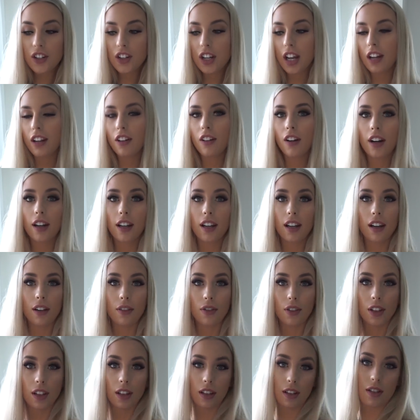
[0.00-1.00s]
Getting ready. I
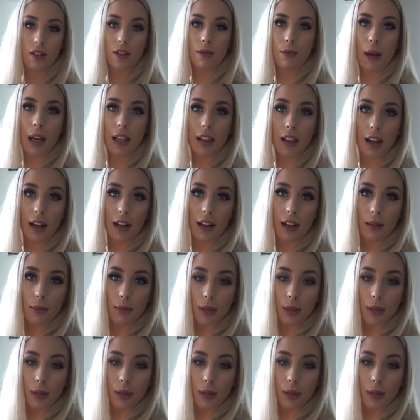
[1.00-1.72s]
feel like this is bad lighting.